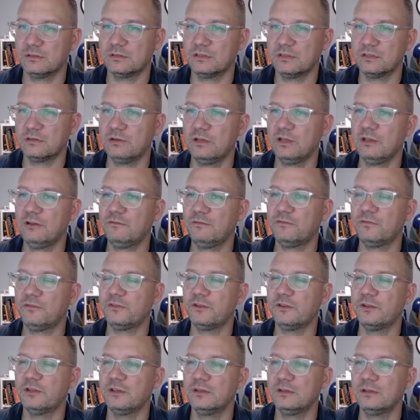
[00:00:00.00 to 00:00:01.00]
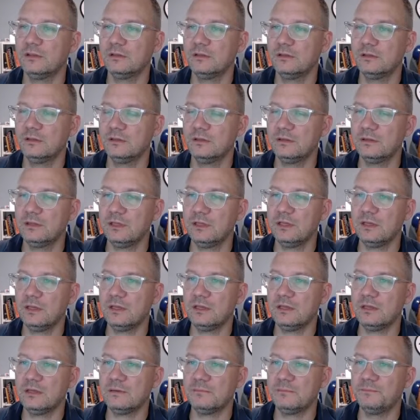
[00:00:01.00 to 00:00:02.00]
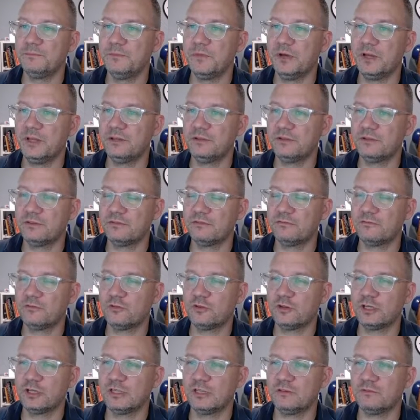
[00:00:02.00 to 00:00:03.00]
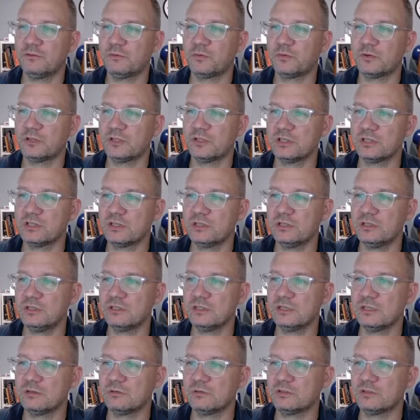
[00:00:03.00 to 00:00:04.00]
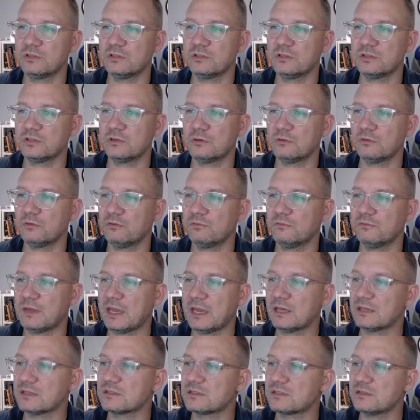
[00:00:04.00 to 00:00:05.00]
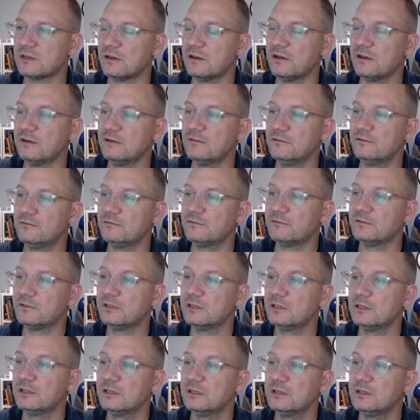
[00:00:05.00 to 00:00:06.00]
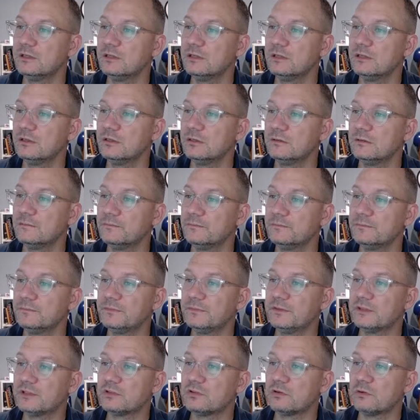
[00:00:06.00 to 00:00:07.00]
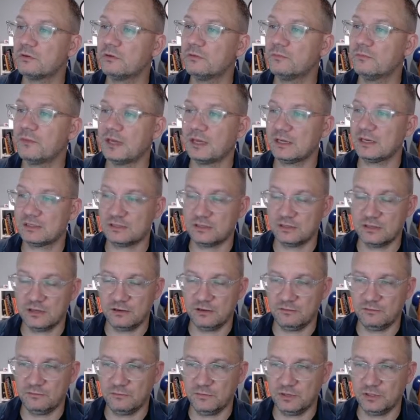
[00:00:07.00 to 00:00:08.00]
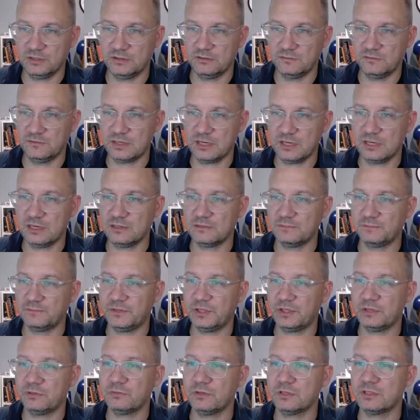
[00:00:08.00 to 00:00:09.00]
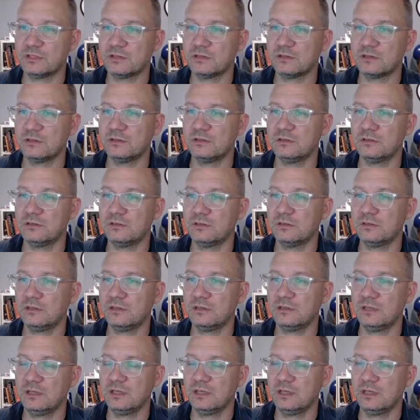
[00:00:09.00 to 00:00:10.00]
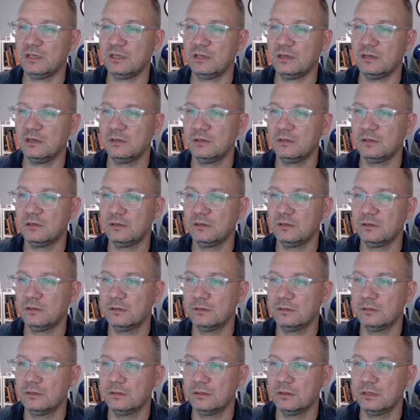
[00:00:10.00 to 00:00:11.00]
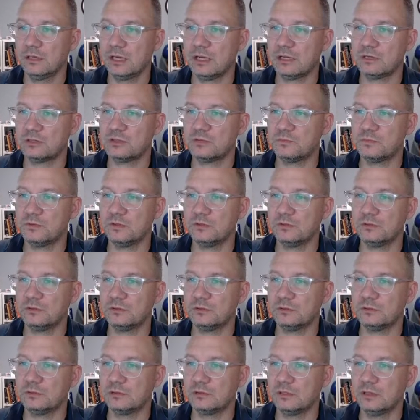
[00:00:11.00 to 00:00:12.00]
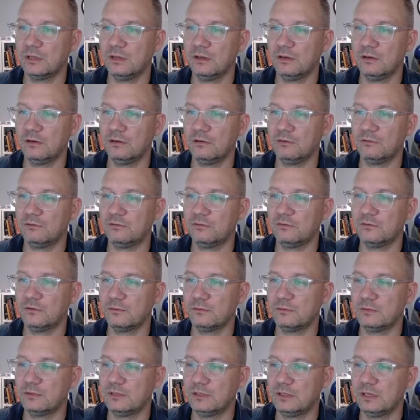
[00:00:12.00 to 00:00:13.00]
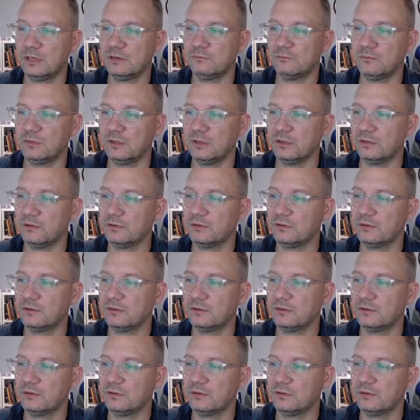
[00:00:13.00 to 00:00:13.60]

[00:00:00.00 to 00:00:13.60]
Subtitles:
So if the month for a given partition is equal to the total max of month of date, then return the attribute of date month.